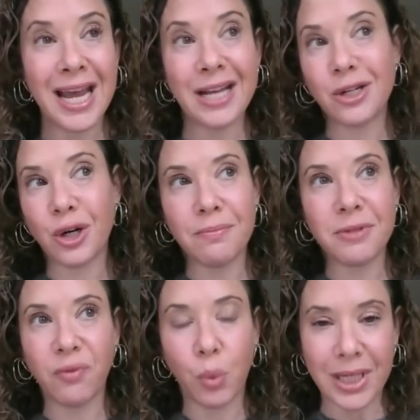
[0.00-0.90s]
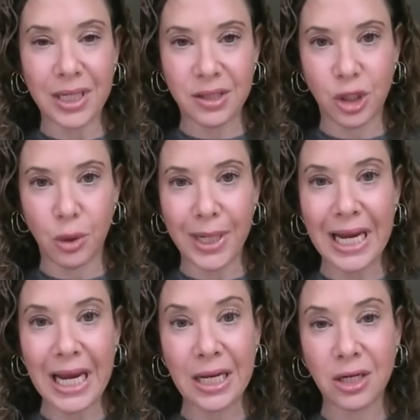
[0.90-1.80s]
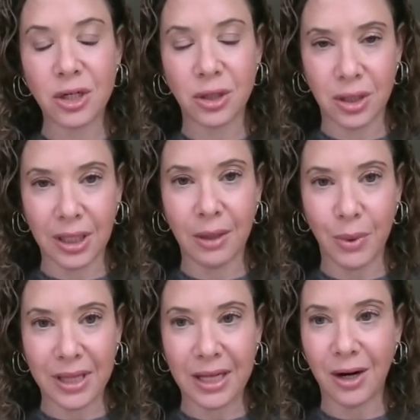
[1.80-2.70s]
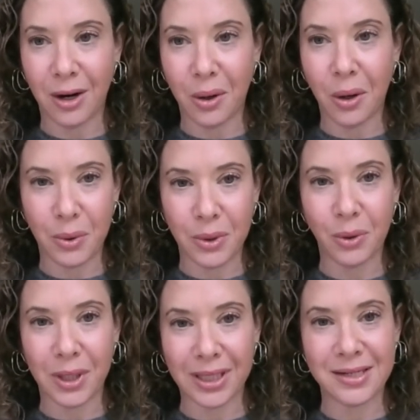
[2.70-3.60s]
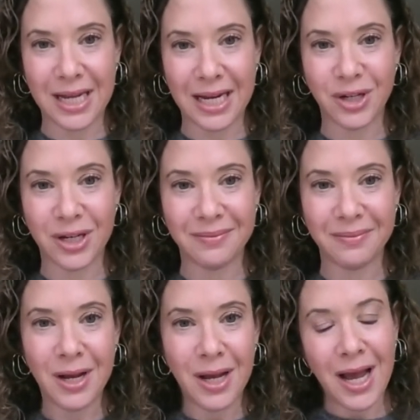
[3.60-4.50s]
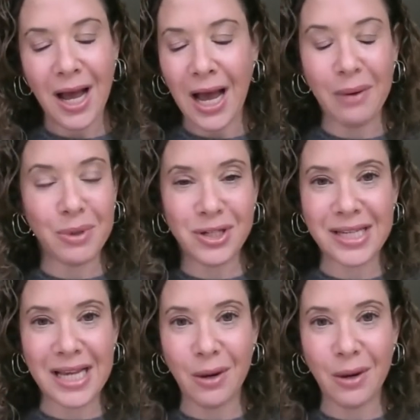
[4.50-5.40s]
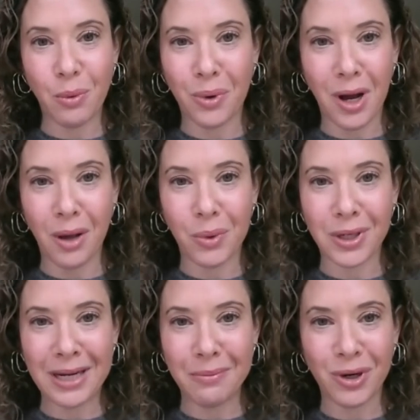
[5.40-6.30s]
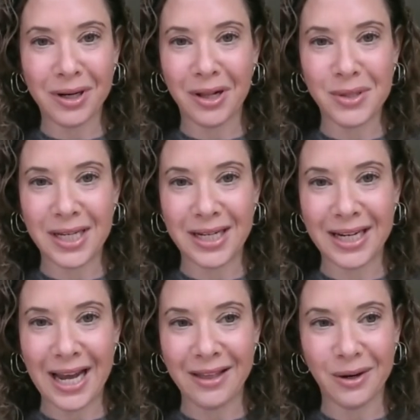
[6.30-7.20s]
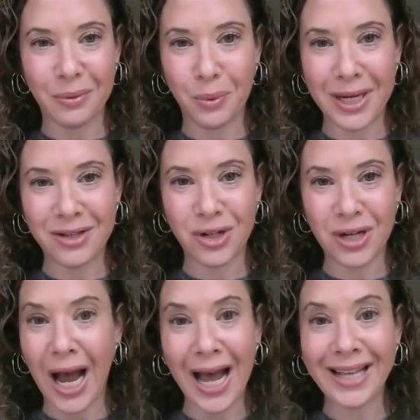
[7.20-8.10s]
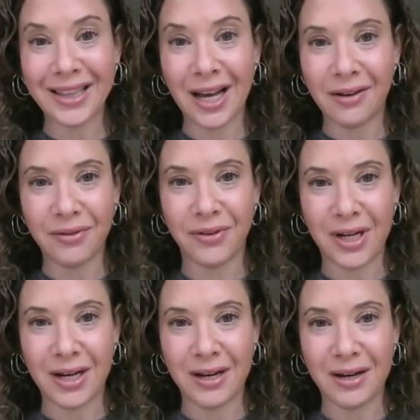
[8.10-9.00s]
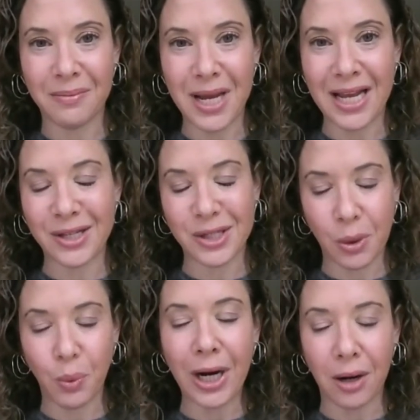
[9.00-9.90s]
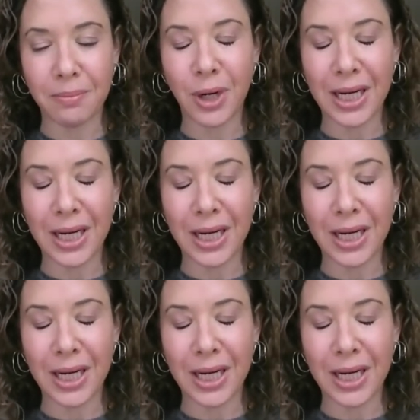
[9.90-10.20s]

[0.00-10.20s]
in terms of what it's doing internally within our own organization. I would just say we're all working more closely together, which I love. And so we are